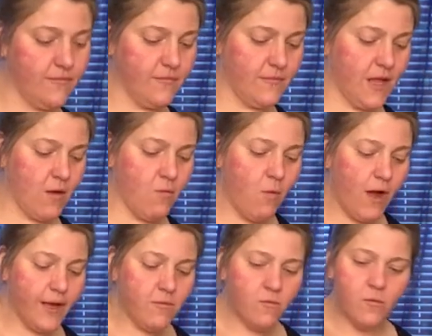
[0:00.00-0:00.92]
Now
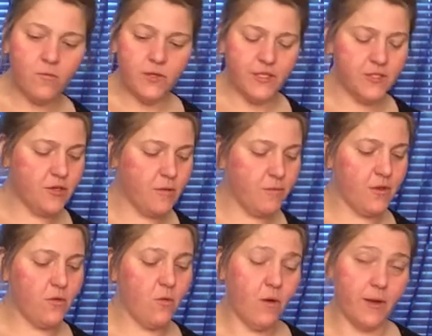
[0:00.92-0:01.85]
white won't really show up on
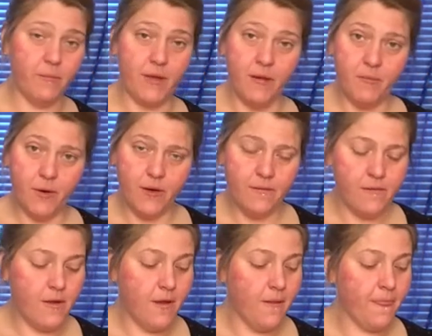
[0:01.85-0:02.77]
the white paper,
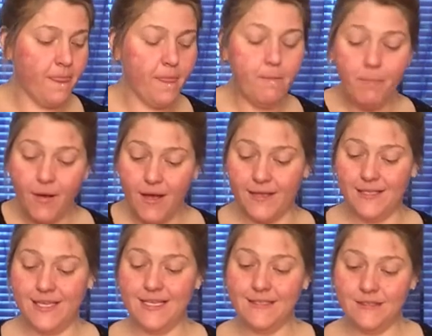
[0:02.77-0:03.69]
but
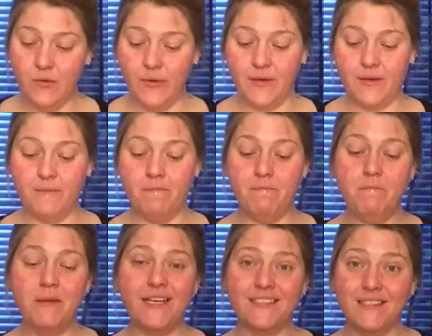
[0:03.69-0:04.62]
it is going to
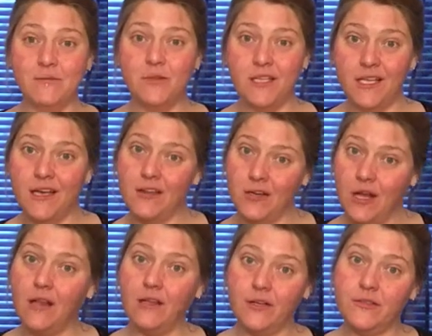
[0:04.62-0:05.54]
mix in with the other
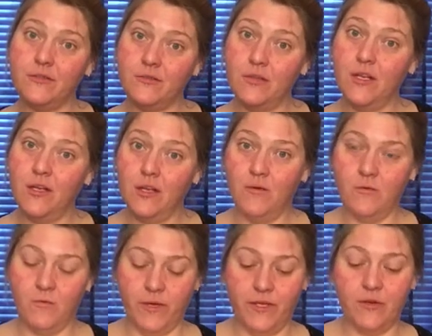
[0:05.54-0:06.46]
colors
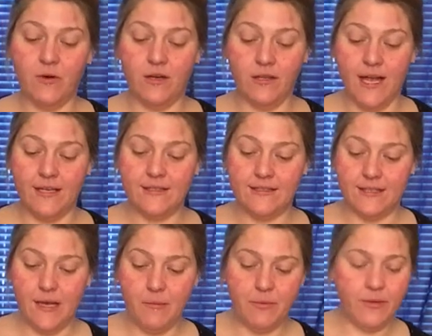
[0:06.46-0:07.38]
when we do our last
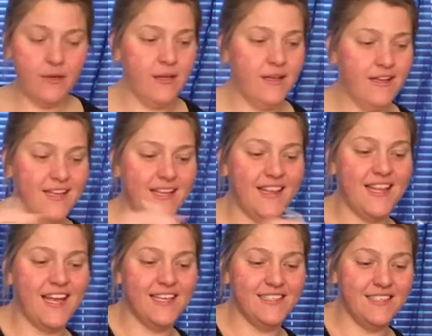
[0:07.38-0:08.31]
step, and
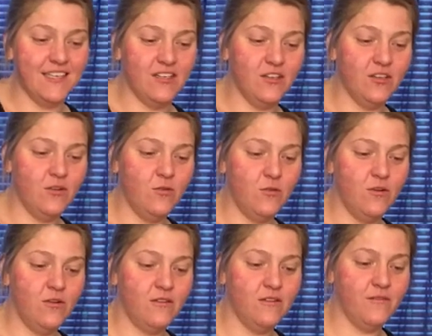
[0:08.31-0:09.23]
that is going to look
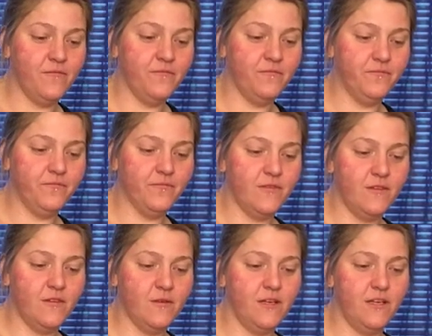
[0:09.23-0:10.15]
cool.
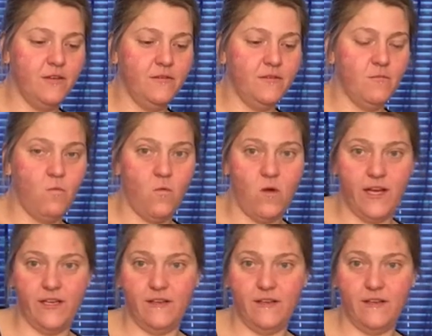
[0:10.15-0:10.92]
So I'm going to use some white.